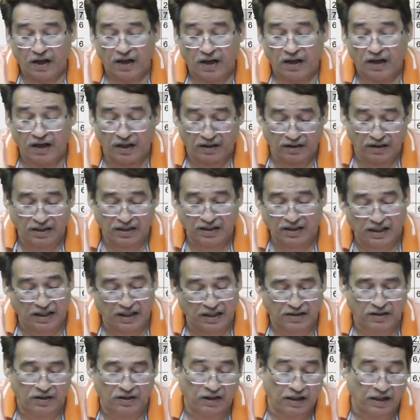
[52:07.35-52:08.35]
In this case,
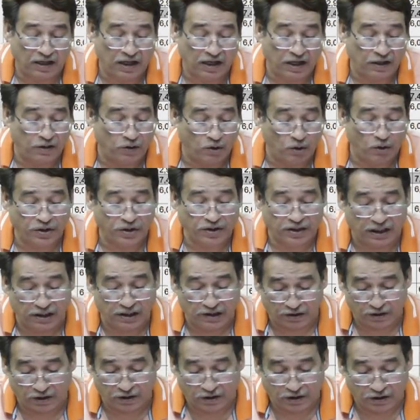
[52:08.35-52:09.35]
there are no
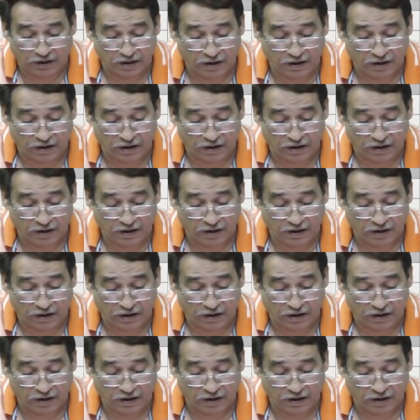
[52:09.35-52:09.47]
sales return.